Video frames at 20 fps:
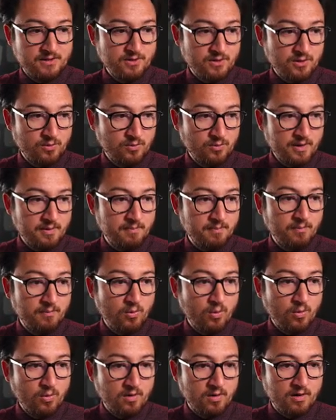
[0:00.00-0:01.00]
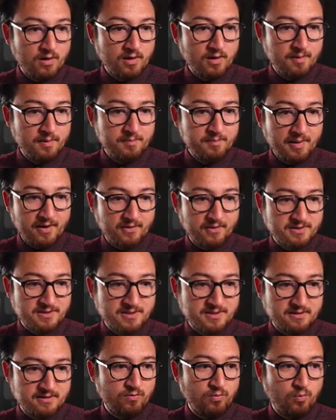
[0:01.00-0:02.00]
you can read more
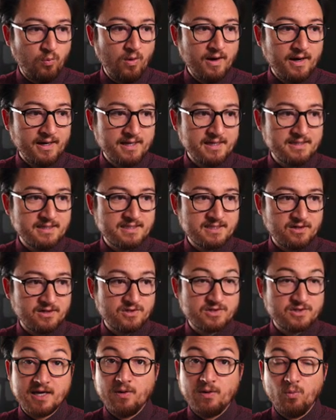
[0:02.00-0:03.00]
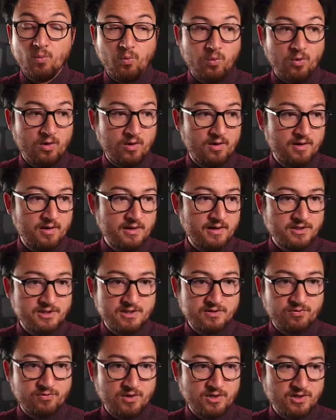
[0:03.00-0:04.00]
about what it considers a word. It
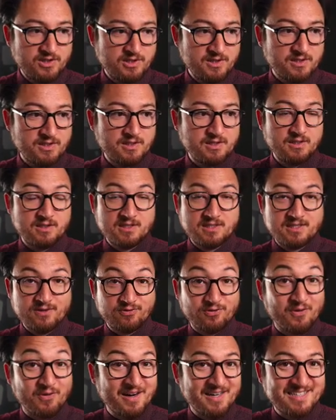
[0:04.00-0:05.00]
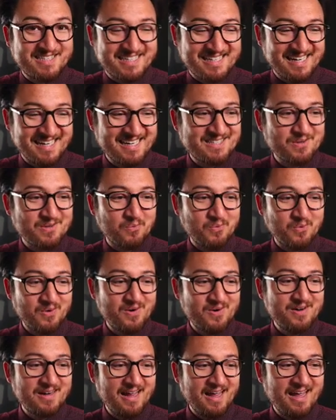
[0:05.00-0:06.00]
differentiates differentiates
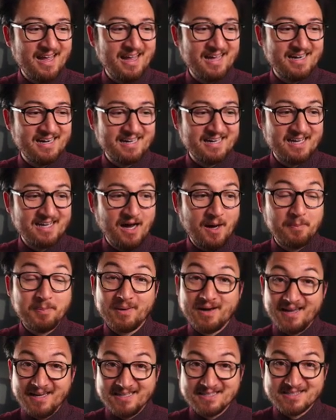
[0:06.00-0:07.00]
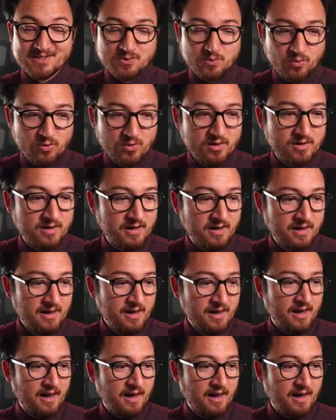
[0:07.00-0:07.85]
Word and uppercase Word.